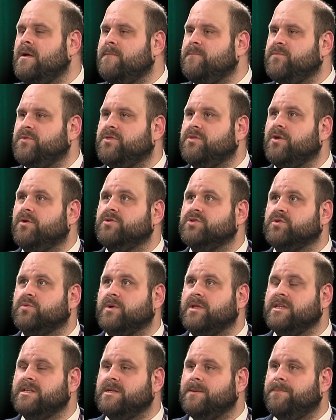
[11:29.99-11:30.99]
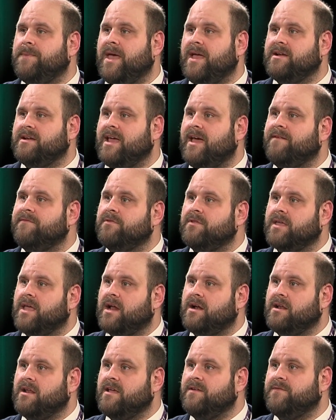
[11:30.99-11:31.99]
those really depend heavily
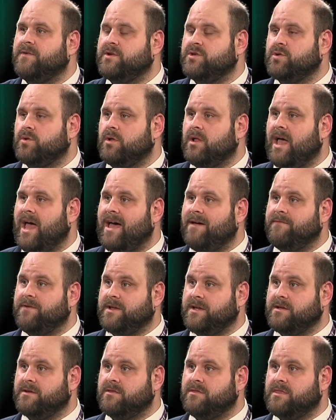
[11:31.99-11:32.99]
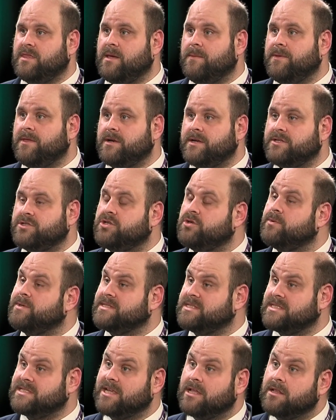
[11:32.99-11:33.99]
on an individual having the ability
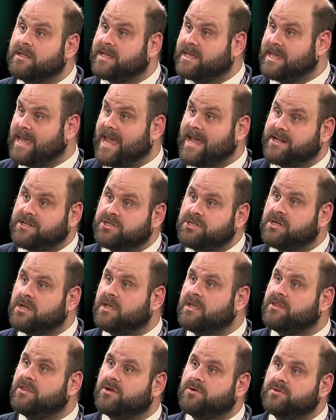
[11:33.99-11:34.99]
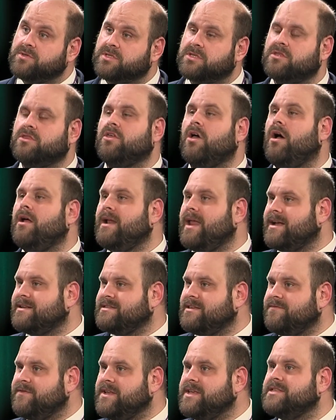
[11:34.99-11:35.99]
to still engage in those thought
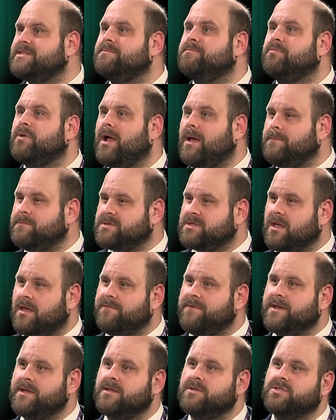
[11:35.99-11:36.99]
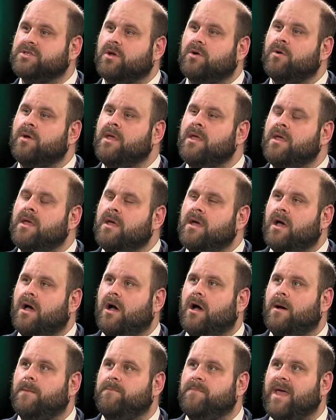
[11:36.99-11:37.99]
activities and problem solving. So
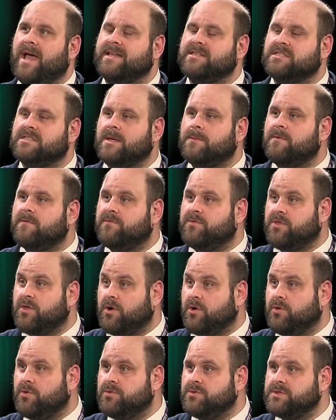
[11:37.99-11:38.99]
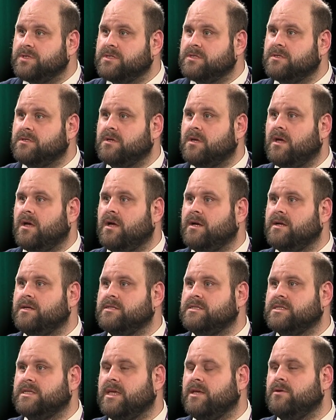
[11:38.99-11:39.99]
as some of those
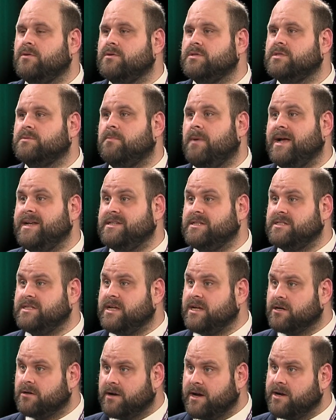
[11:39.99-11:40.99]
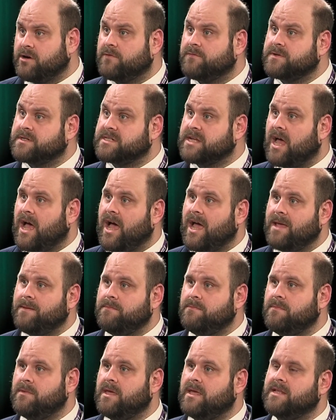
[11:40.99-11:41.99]
skills might deteriorate over
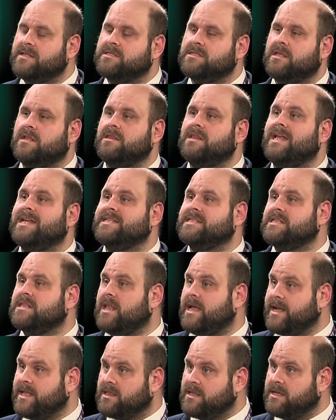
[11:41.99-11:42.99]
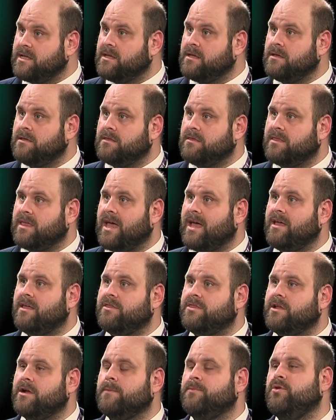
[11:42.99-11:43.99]
time, it's less likely
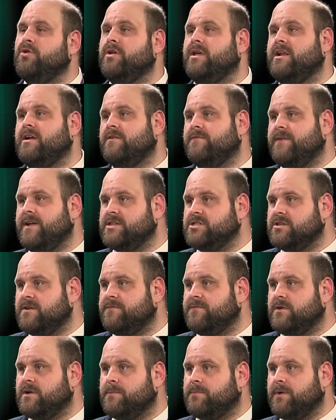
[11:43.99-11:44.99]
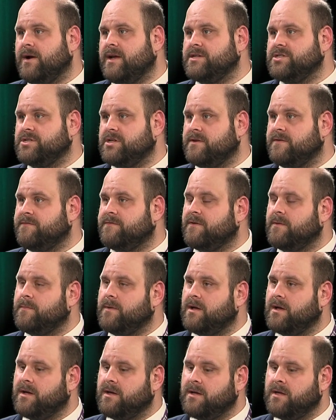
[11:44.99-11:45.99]
that therapeutic intervention for depression from
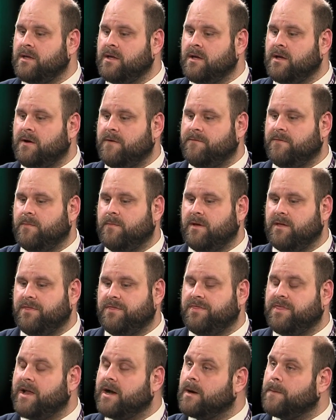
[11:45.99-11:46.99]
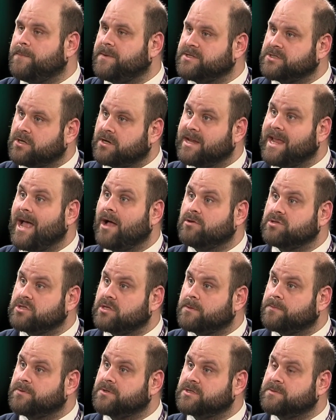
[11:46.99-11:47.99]
a therapist or
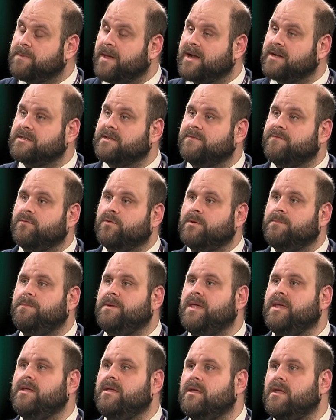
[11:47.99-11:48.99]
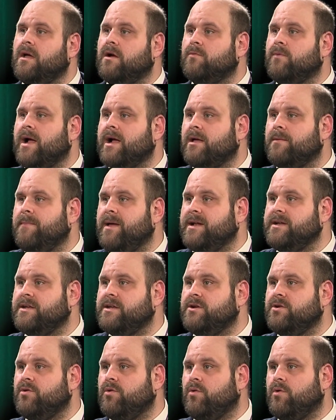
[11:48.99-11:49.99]
counselor perspective would be
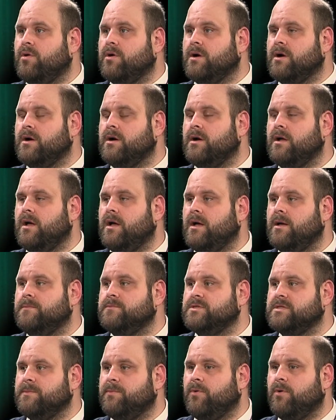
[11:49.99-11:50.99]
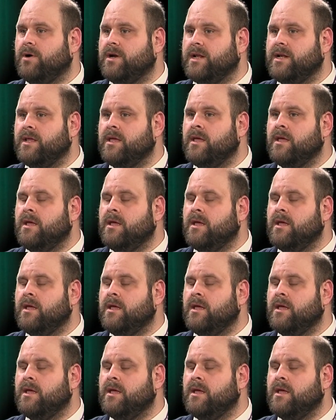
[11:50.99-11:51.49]
recommended or supported,